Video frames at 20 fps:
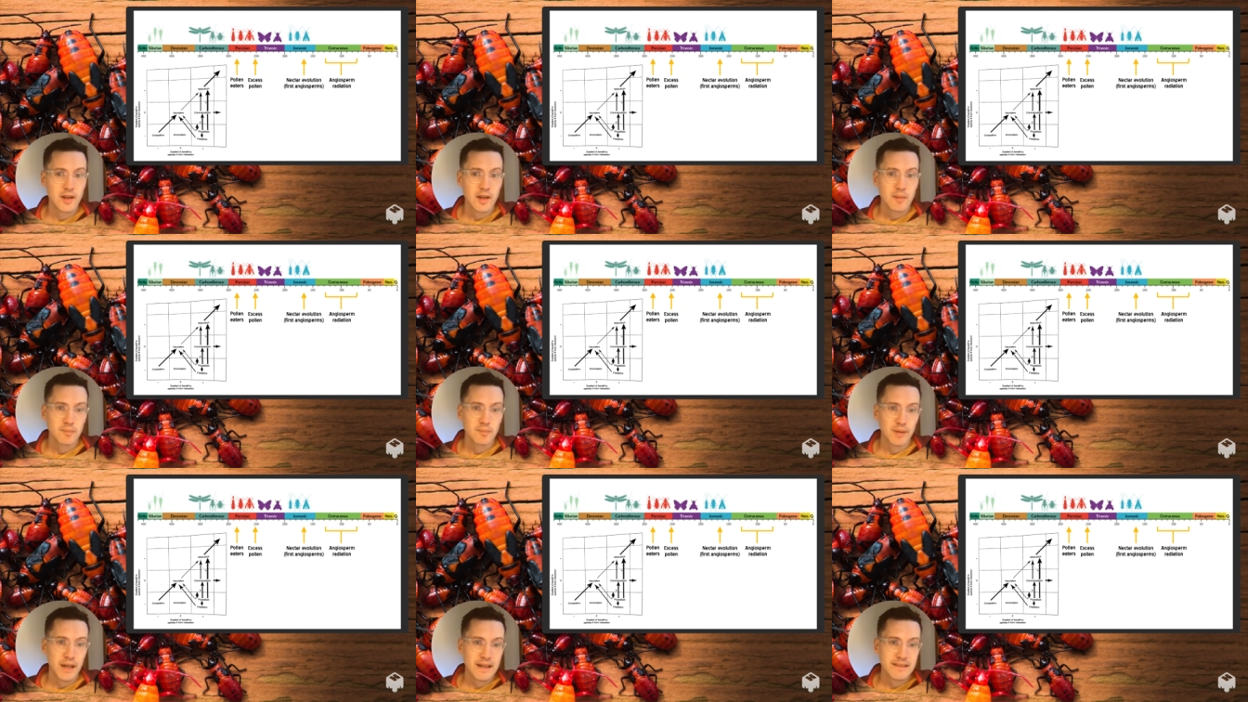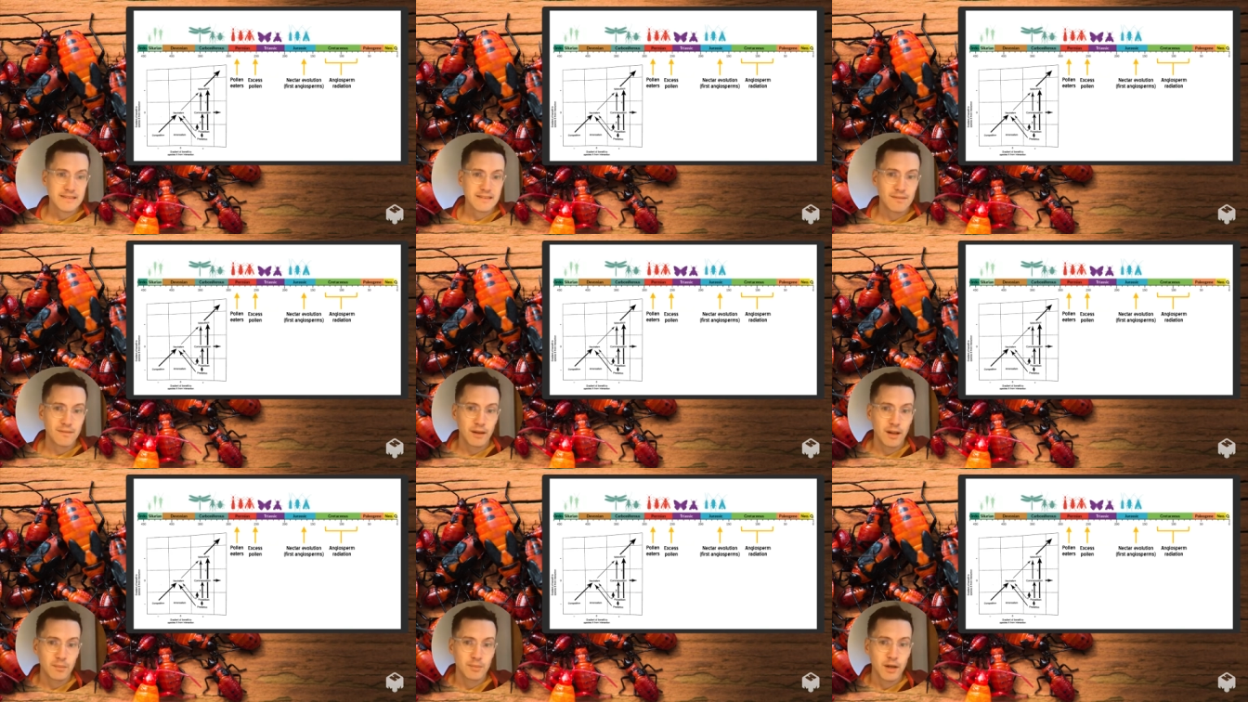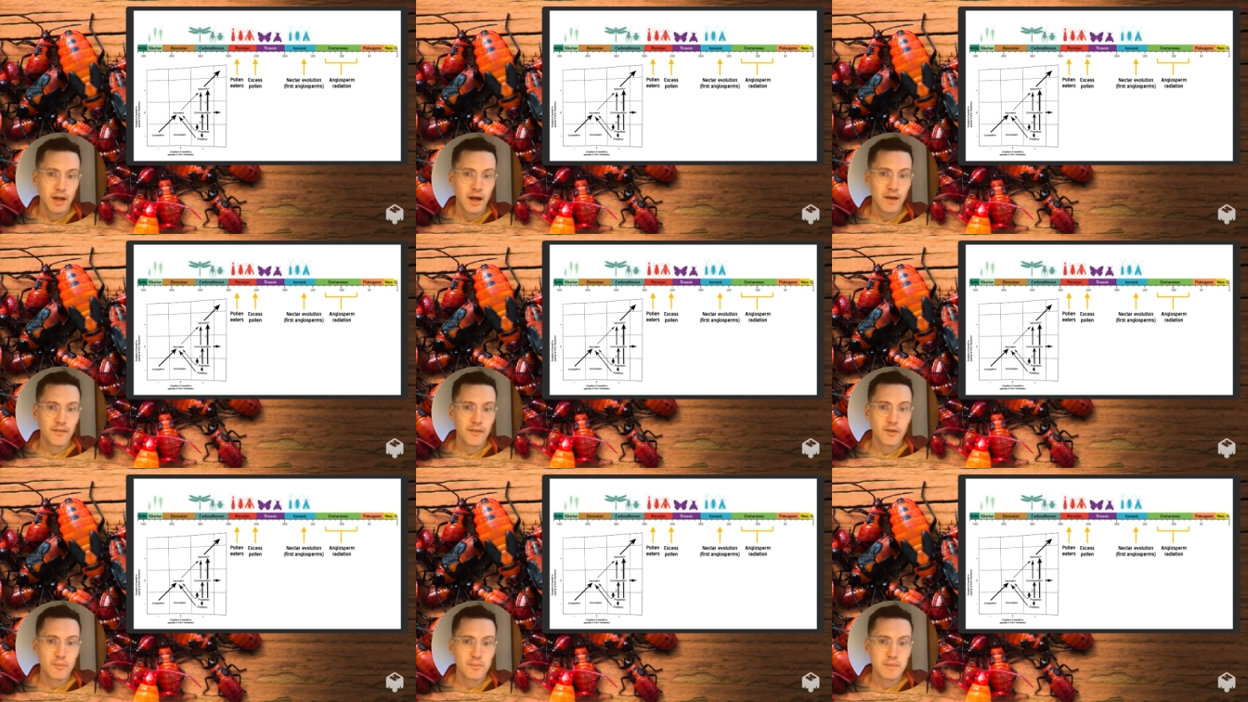plants developed
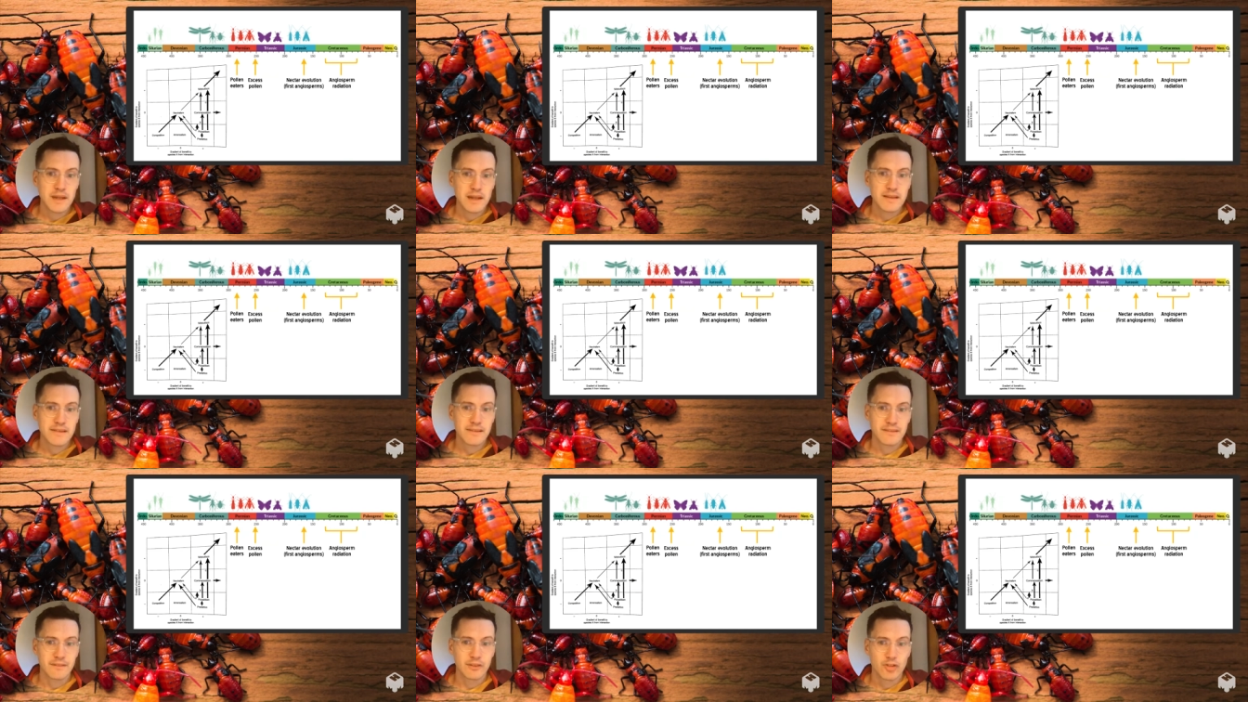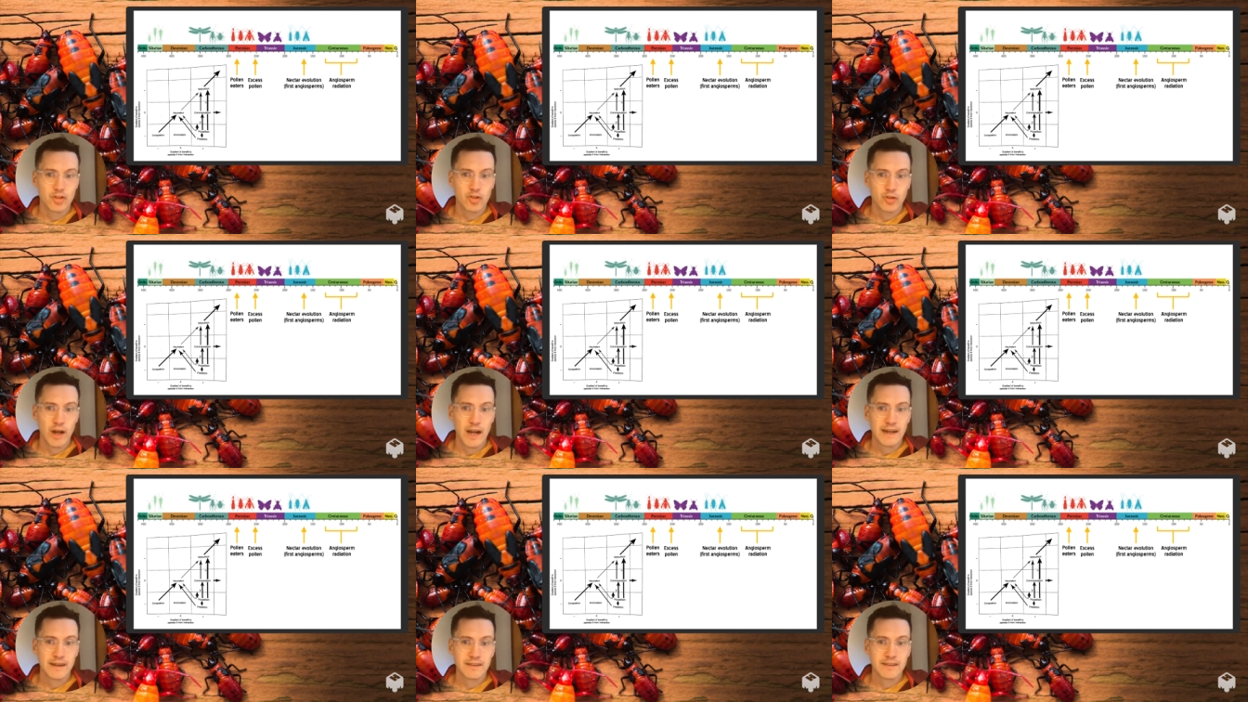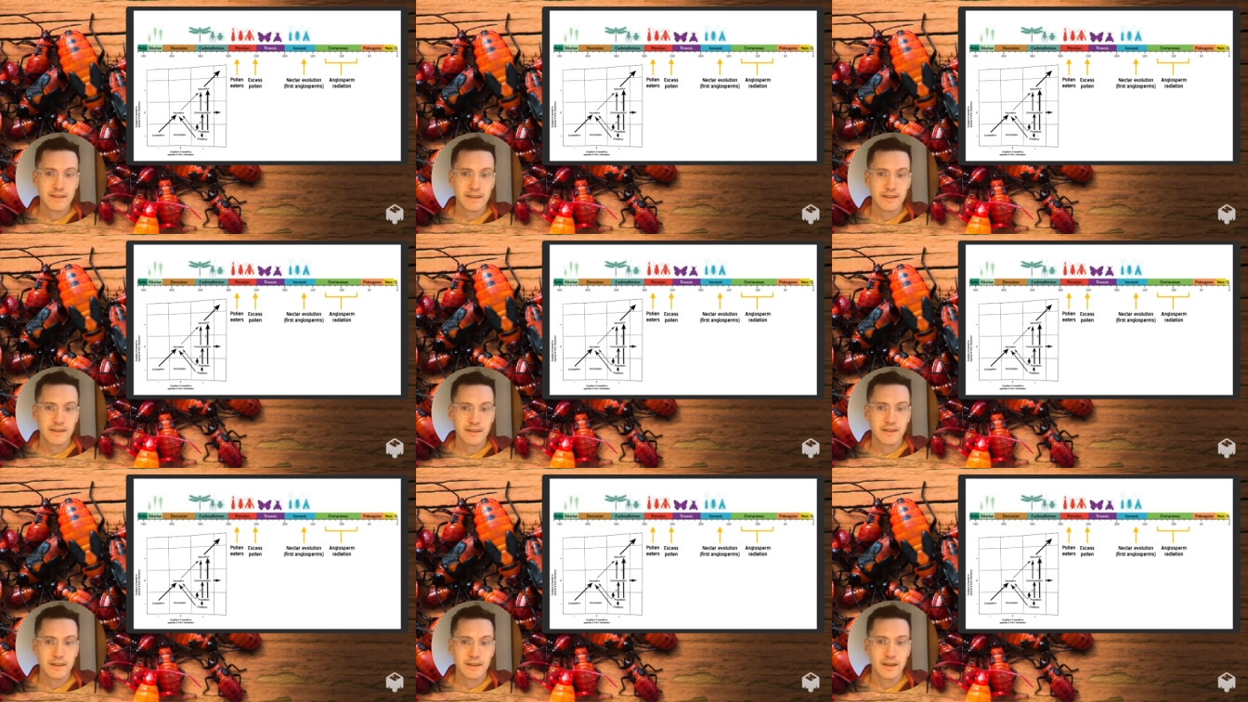other means of
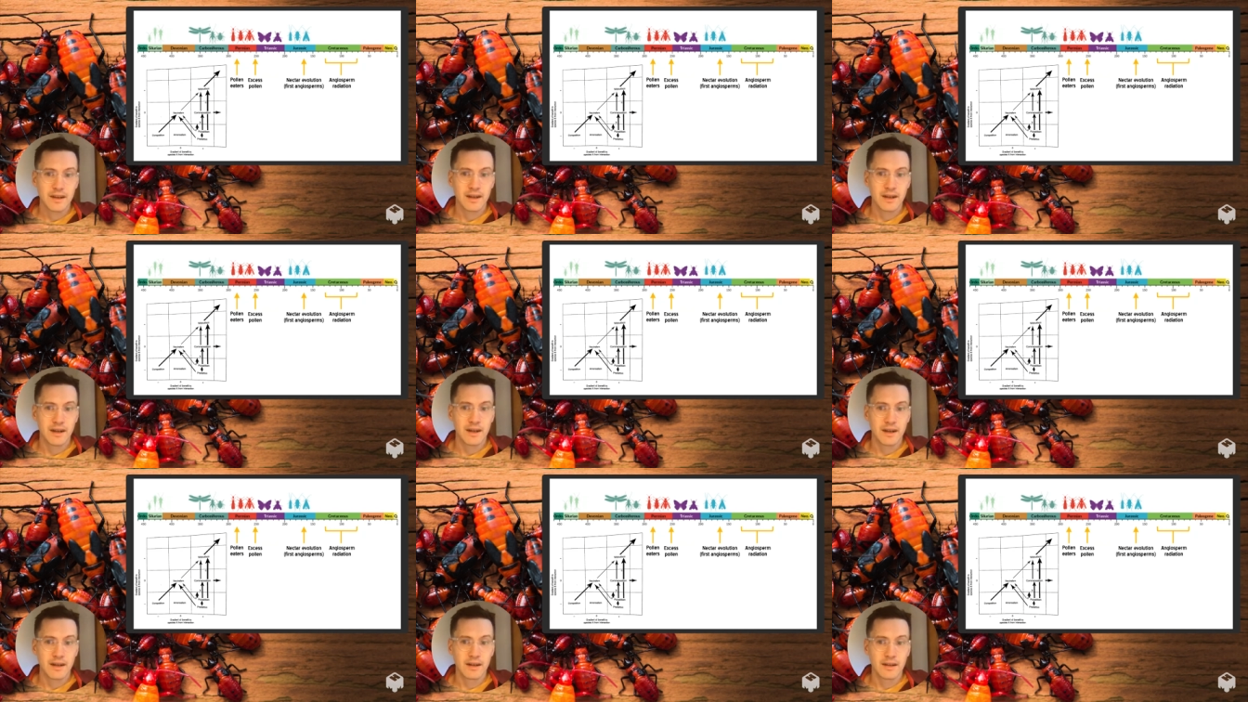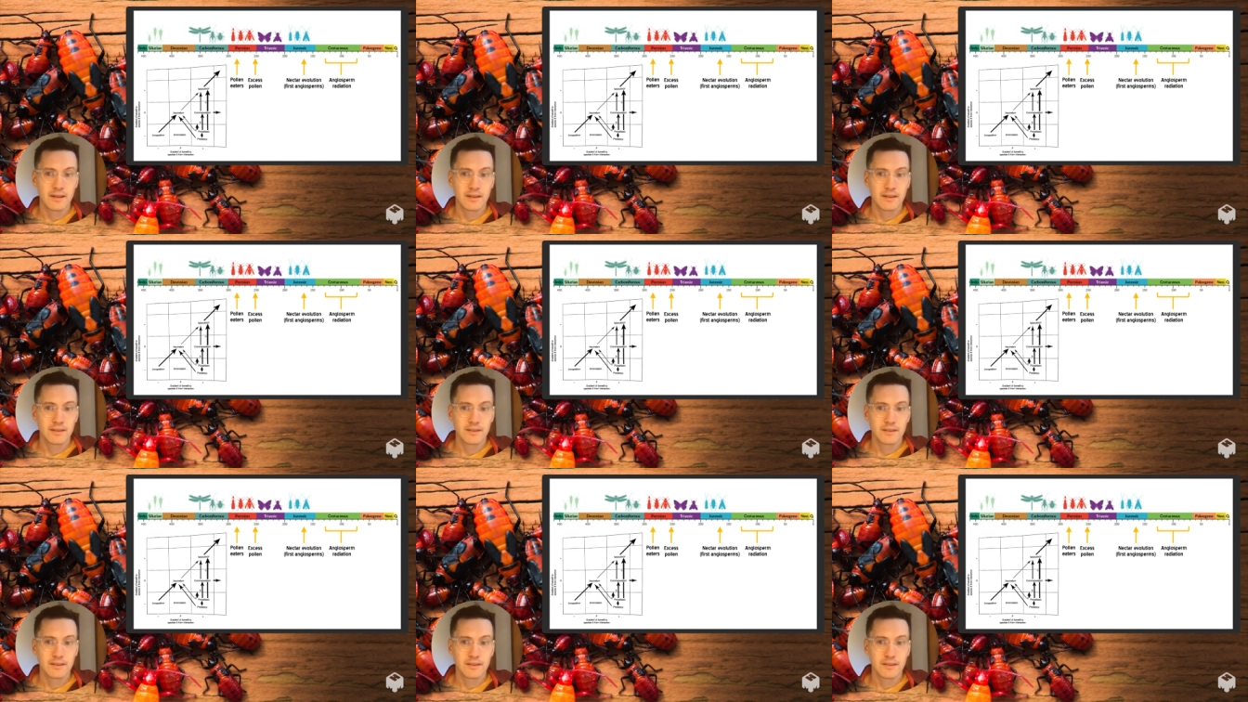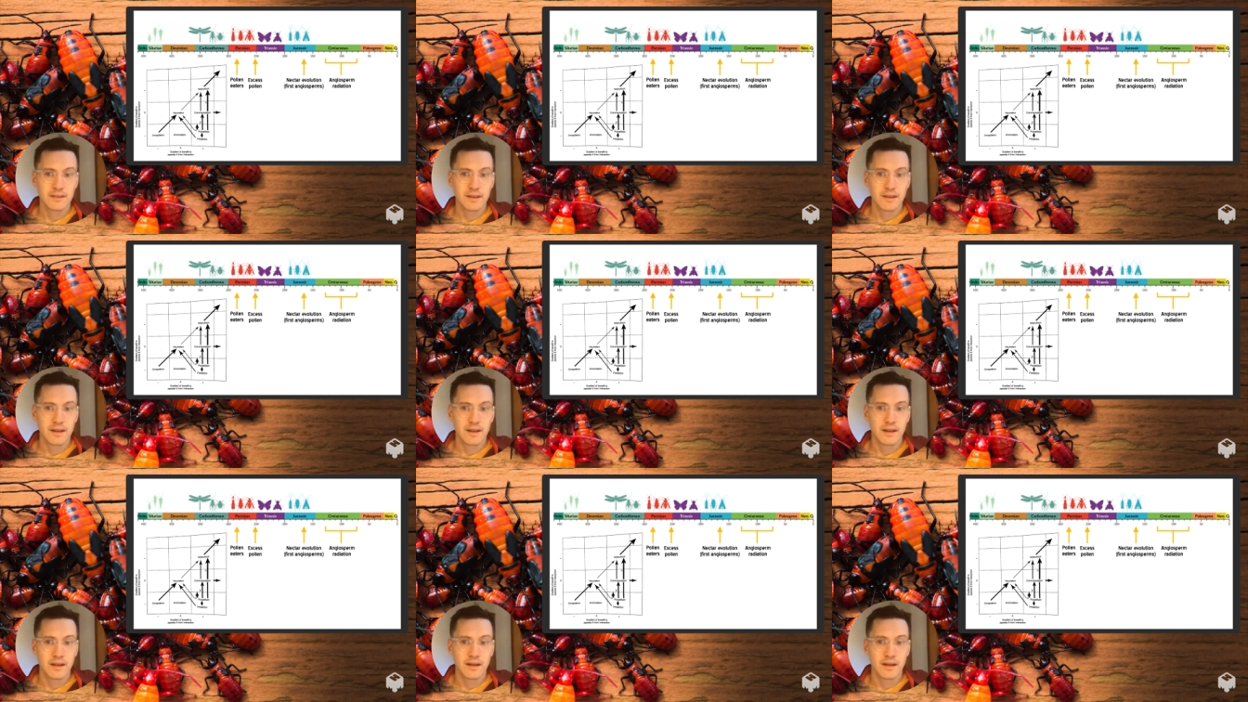attracting uh,
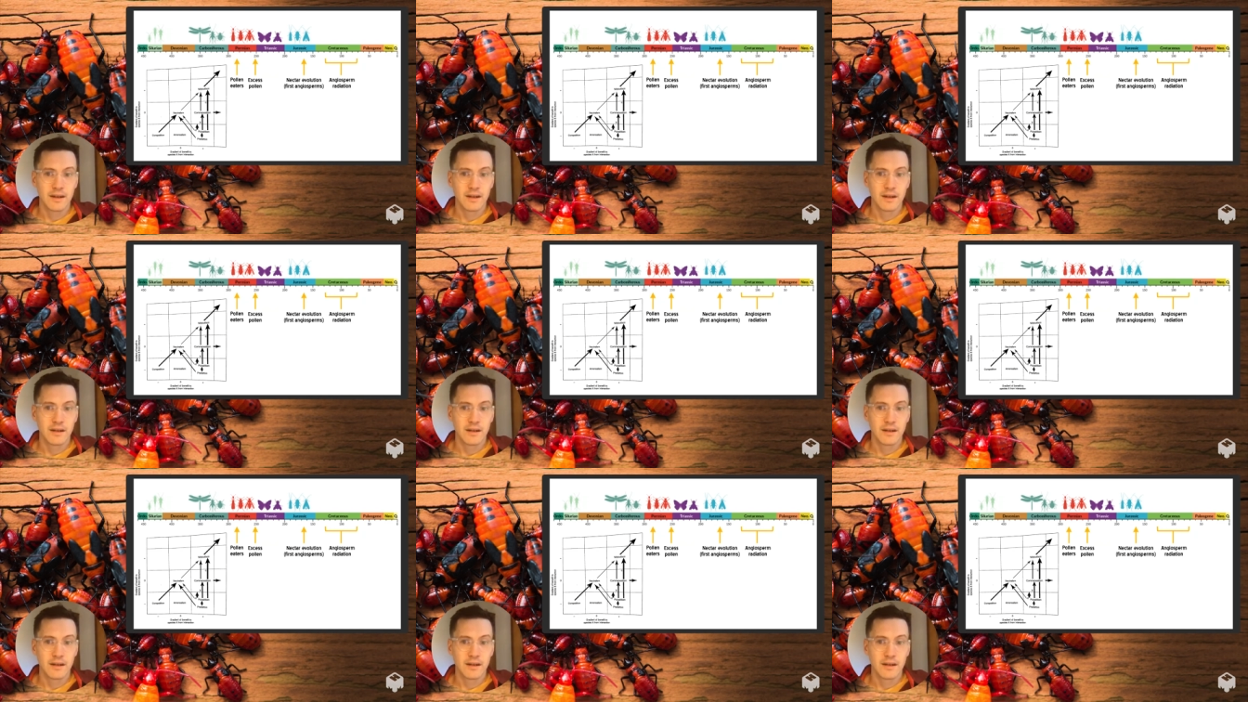uh,